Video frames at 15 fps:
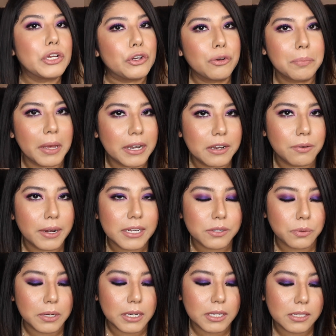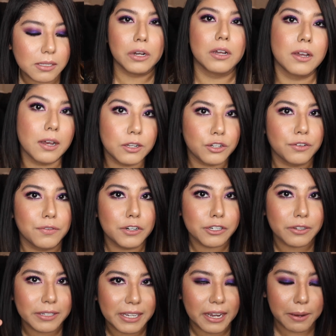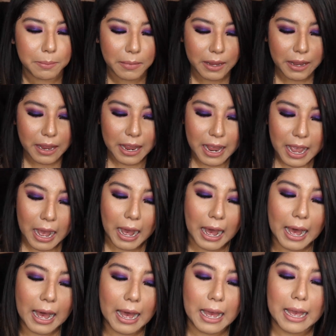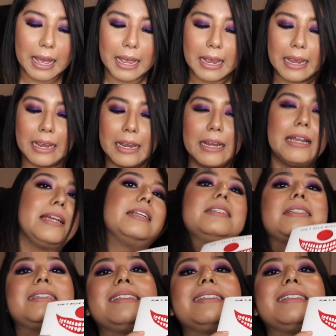knew who Pennywise was. Controversial time. I